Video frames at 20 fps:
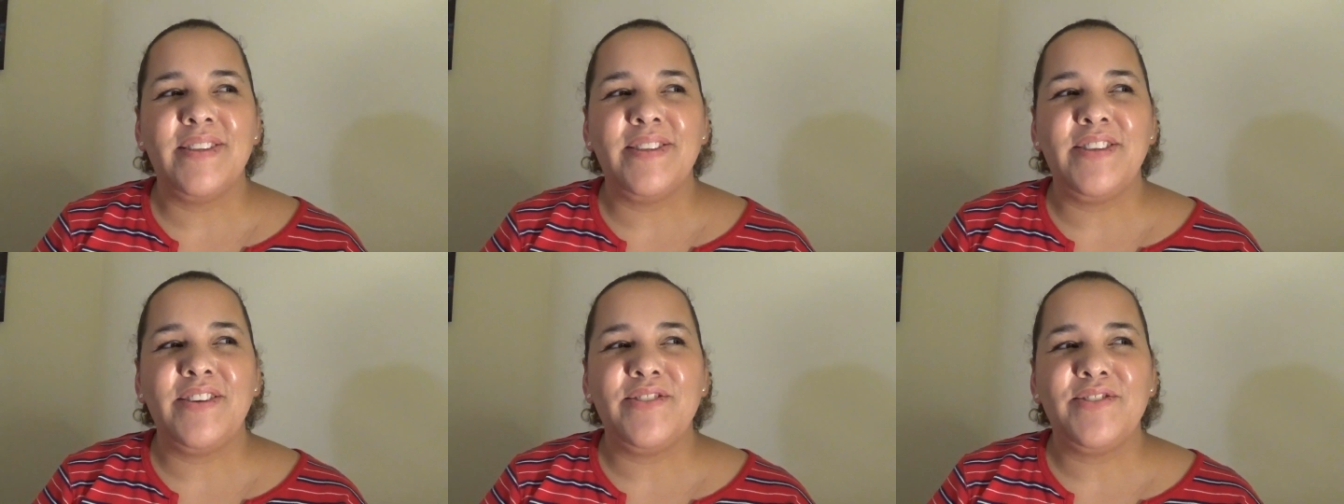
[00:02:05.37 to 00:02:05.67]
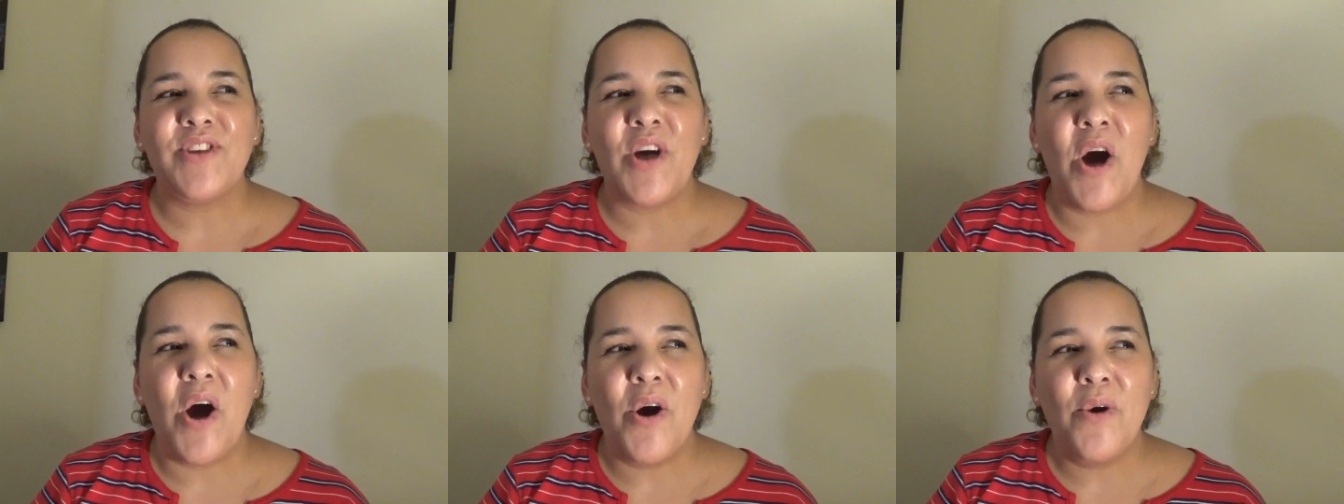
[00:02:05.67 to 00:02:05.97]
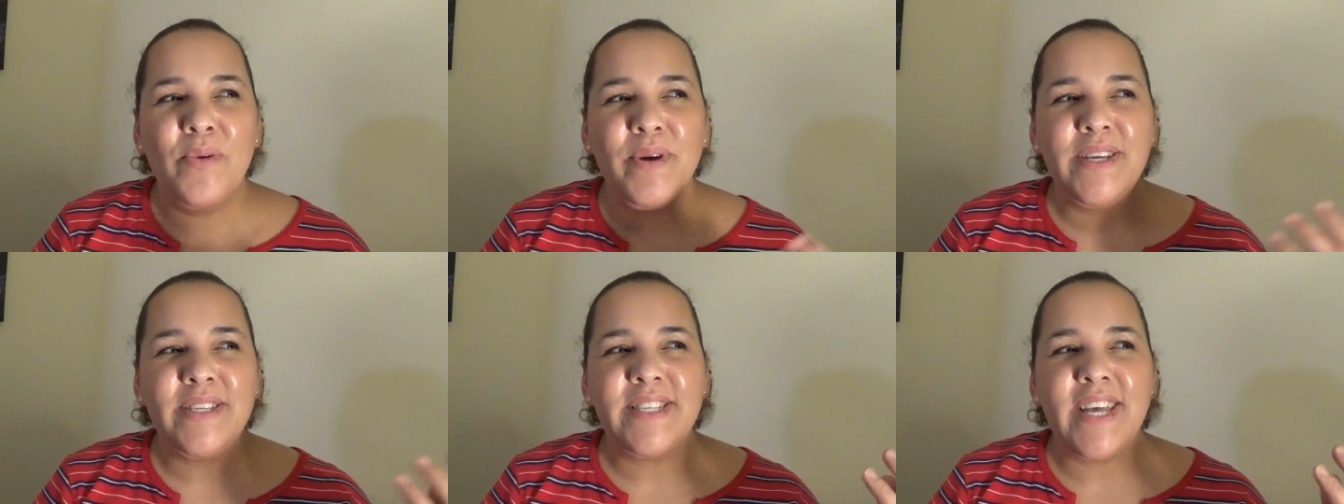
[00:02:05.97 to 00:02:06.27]
there's
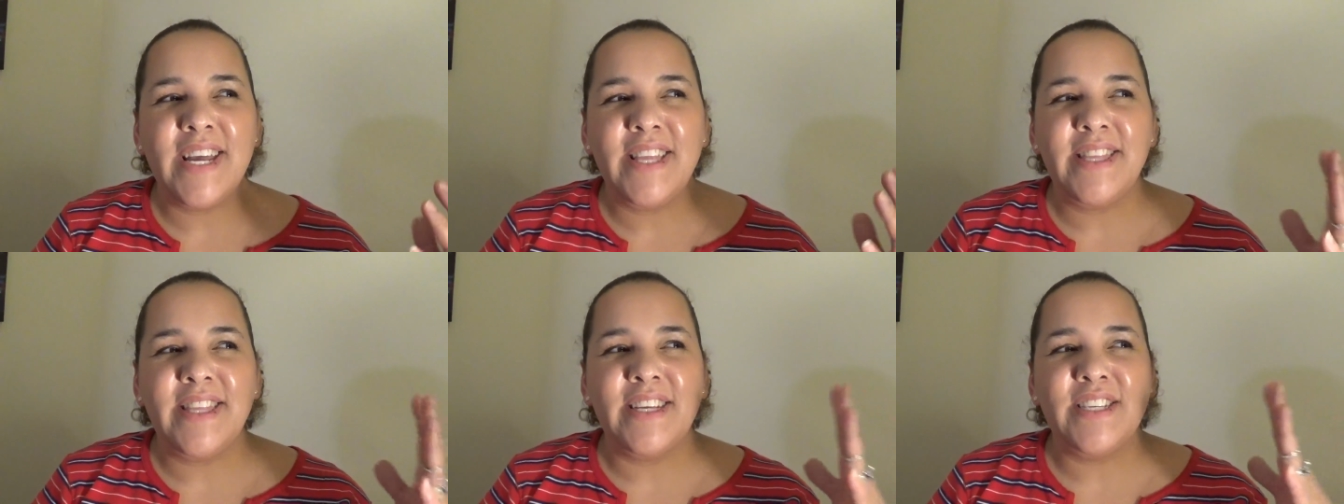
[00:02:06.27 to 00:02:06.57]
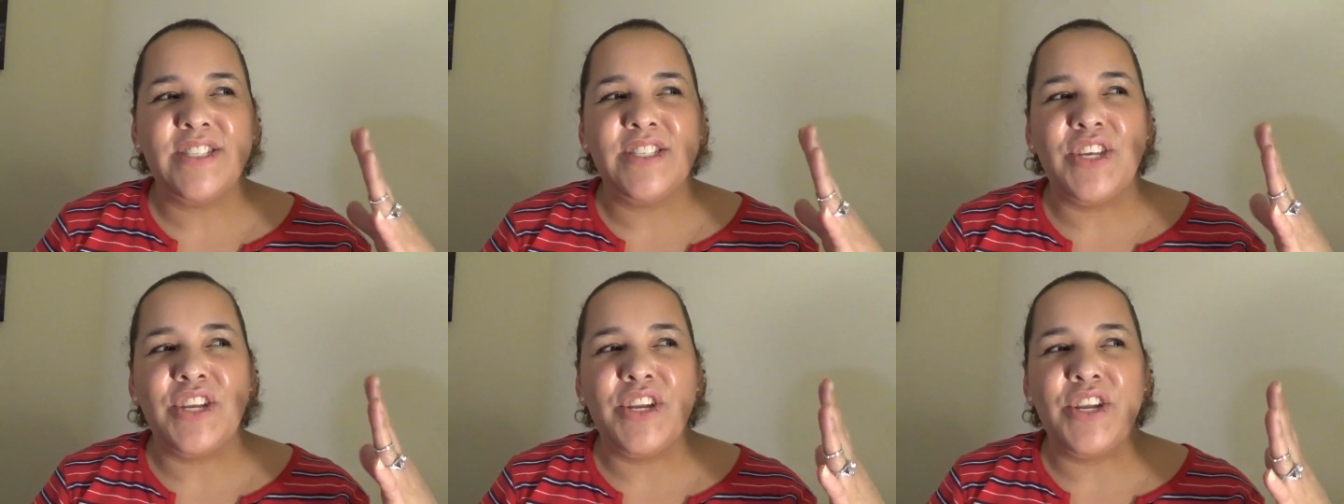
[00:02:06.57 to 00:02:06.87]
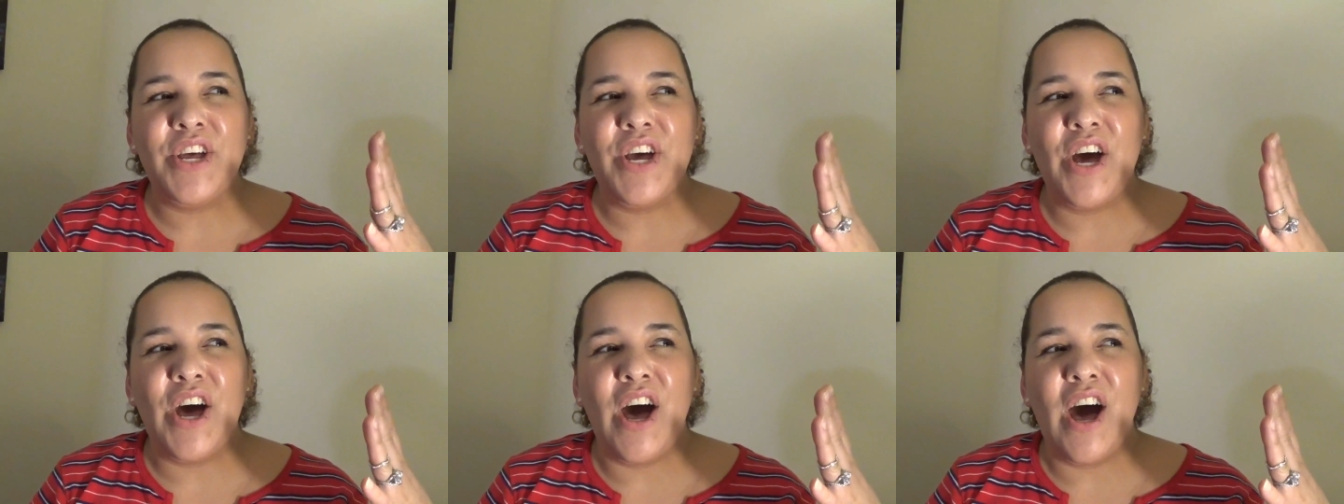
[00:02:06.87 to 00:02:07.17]
always like this
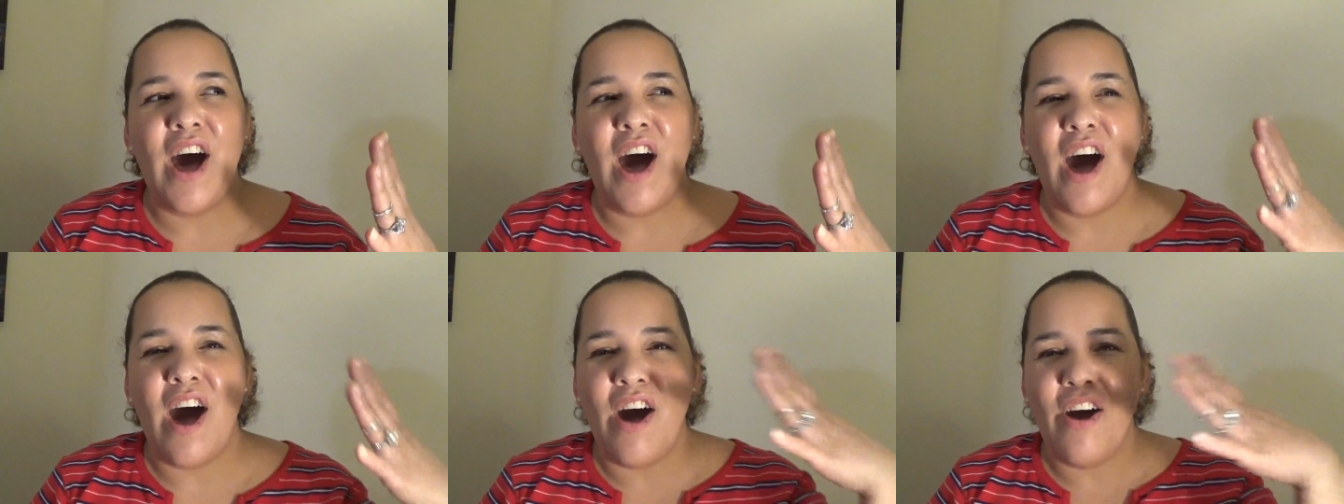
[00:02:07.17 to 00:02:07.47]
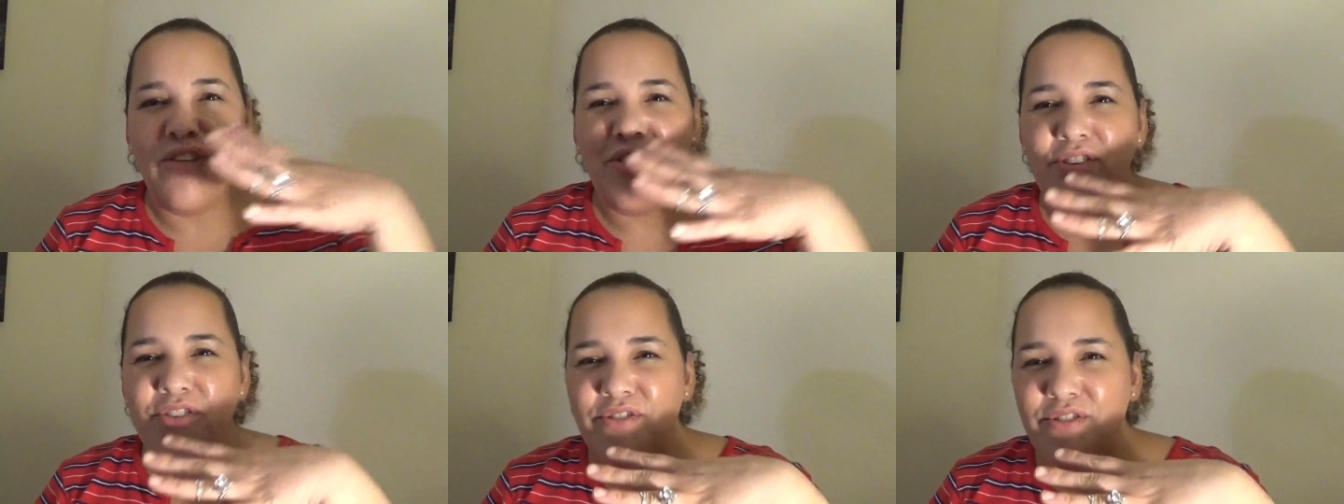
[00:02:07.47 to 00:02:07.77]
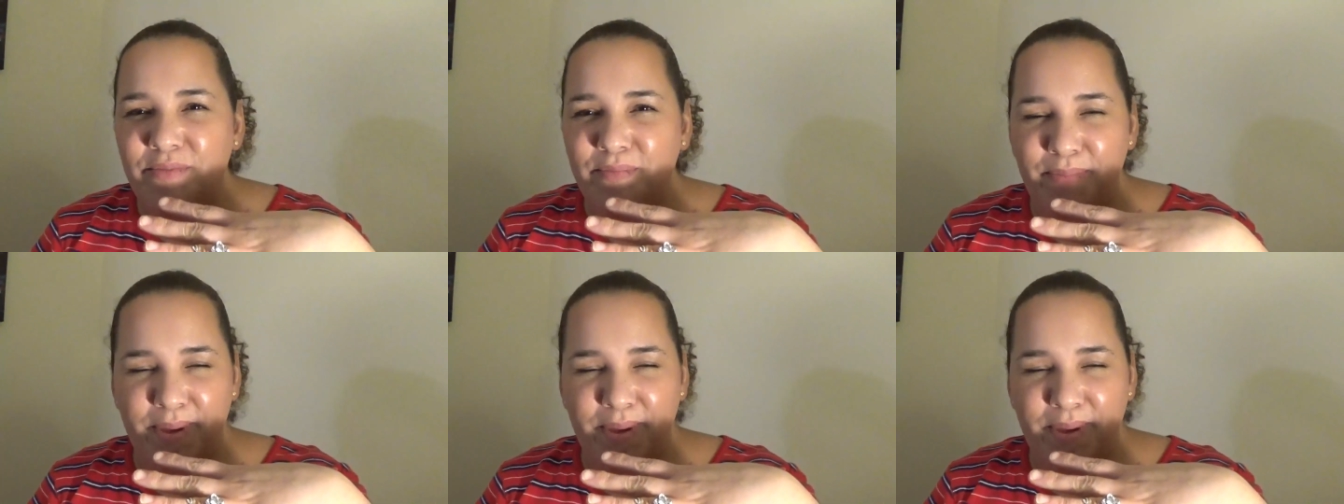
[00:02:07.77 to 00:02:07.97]
other